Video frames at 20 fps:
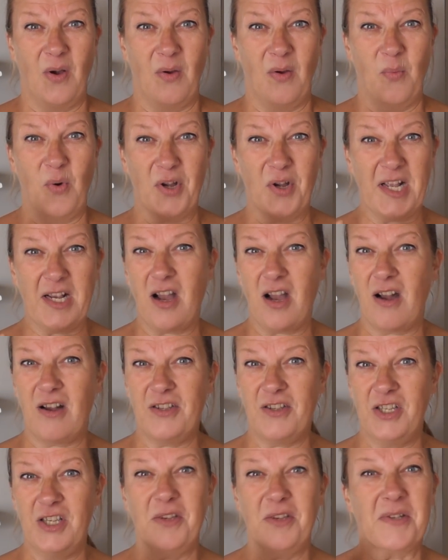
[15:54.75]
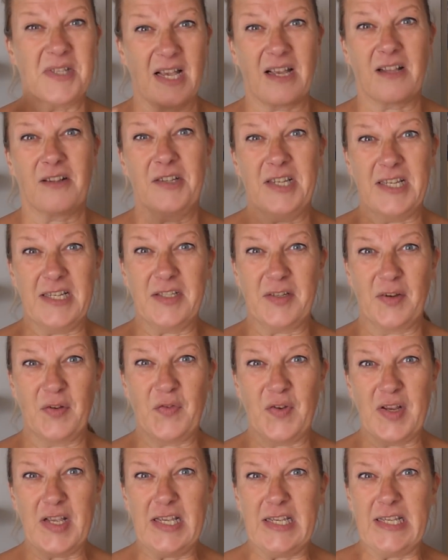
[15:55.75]
what I can't use, I'll need to
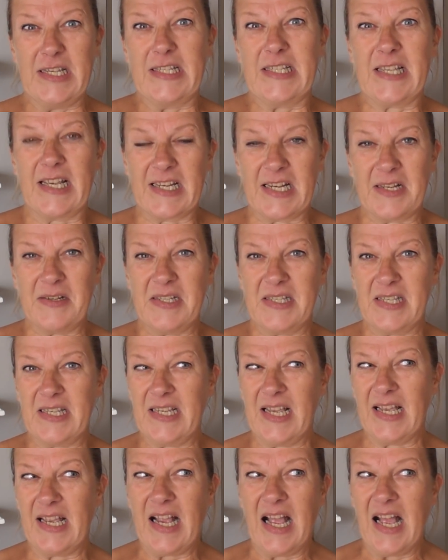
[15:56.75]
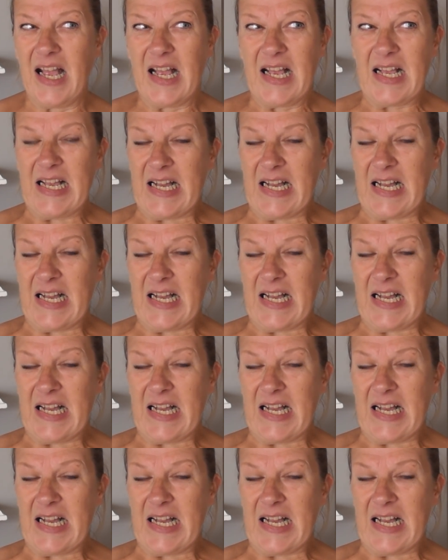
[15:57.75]
freeze. And I was thinking,